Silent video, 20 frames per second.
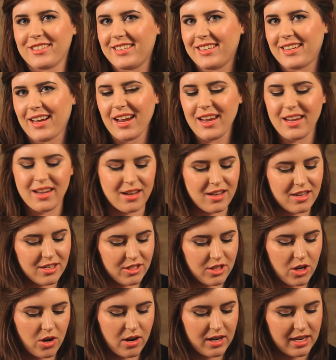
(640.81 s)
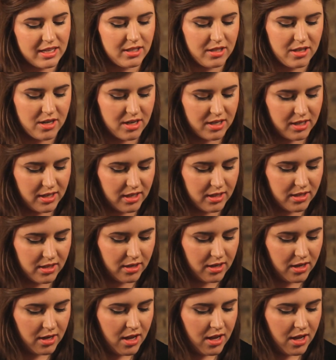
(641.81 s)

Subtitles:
today, so I'll get started.